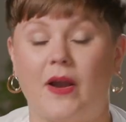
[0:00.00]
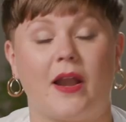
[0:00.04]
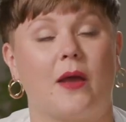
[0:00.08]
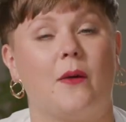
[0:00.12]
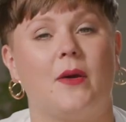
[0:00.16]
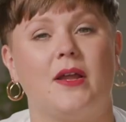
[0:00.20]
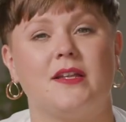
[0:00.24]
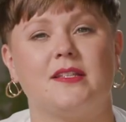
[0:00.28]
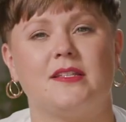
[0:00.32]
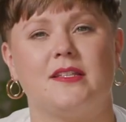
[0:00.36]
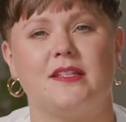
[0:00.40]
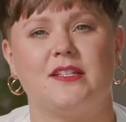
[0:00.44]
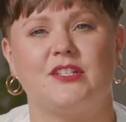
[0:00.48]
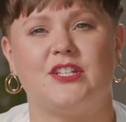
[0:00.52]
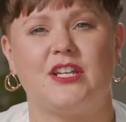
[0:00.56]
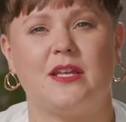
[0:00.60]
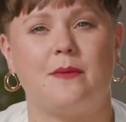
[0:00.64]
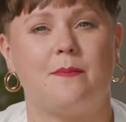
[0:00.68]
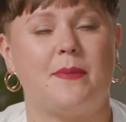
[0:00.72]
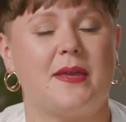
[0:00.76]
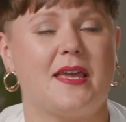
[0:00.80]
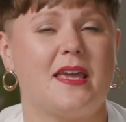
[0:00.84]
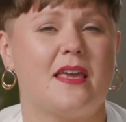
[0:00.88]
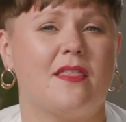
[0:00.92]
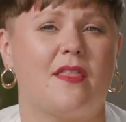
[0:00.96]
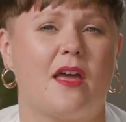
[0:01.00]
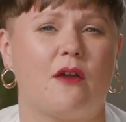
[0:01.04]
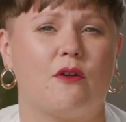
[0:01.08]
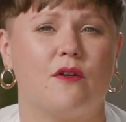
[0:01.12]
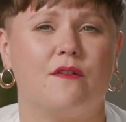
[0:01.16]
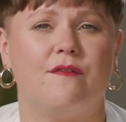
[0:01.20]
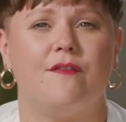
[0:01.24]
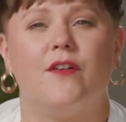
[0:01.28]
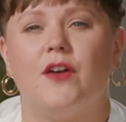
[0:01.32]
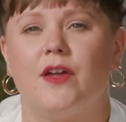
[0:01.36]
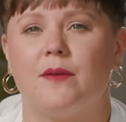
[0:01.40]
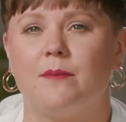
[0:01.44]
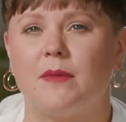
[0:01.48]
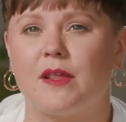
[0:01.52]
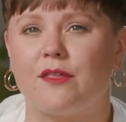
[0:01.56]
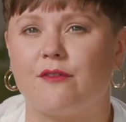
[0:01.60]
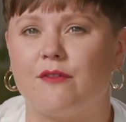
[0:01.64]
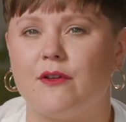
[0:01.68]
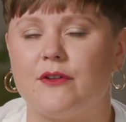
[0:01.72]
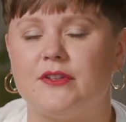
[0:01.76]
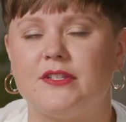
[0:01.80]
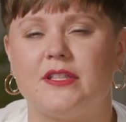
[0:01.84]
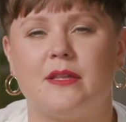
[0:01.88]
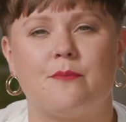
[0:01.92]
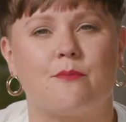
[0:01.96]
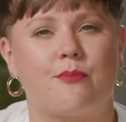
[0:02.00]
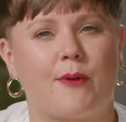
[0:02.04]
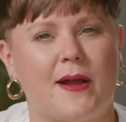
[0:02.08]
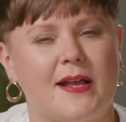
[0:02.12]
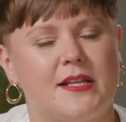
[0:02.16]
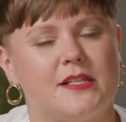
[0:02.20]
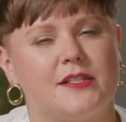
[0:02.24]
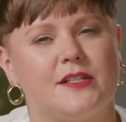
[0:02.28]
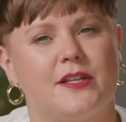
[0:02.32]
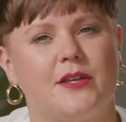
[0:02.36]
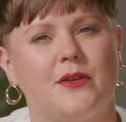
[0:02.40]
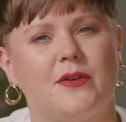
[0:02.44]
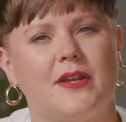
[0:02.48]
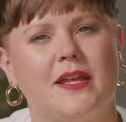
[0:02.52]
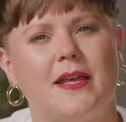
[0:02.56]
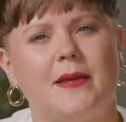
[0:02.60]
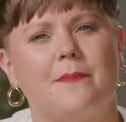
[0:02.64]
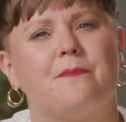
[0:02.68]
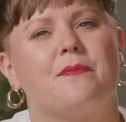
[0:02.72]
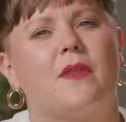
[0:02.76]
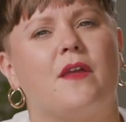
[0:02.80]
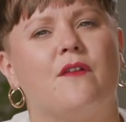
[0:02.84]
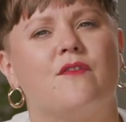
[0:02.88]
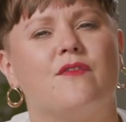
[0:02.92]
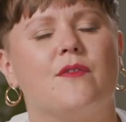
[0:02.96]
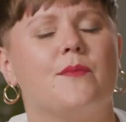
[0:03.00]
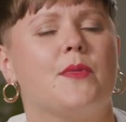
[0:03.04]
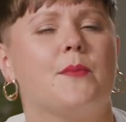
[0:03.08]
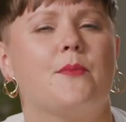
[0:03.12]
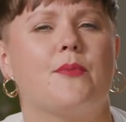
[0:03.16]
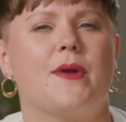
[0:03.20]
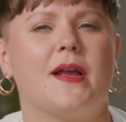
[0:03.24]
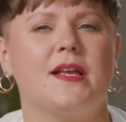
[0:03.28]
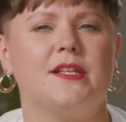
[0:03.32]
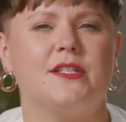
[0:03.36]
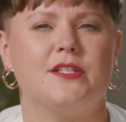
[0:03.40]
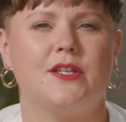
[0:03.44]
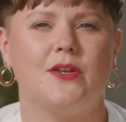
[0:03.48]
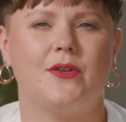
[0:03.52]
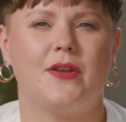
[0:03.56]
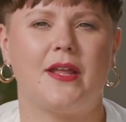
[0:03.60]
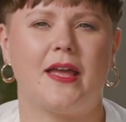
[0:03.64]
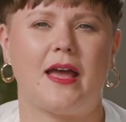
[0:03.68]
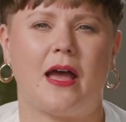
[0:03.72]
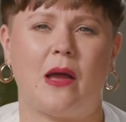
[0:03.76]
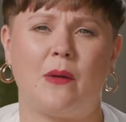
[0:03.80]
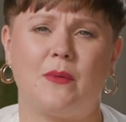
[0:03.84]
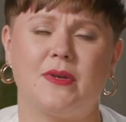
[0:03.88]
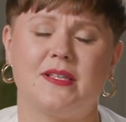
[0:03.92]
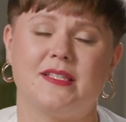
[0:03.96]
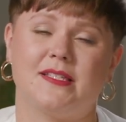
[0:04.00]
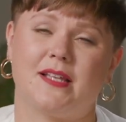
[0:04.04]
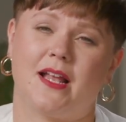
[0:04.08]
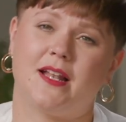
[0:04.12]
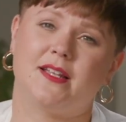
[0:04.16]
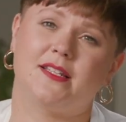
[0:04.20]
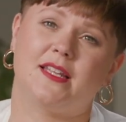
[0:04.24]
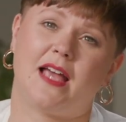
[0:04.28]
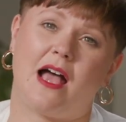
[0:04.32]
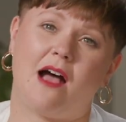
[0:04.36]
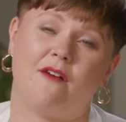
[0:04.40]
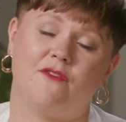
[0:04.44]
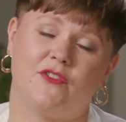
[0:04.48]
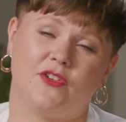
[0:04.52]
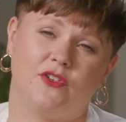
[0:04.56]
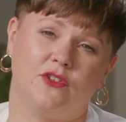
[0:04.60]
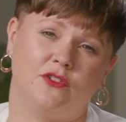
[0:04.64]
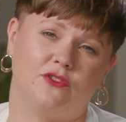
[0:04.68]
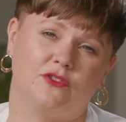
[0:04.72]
When I went to the GP, they referred me through to the breast unit, and from the breast unit, I was sent to have an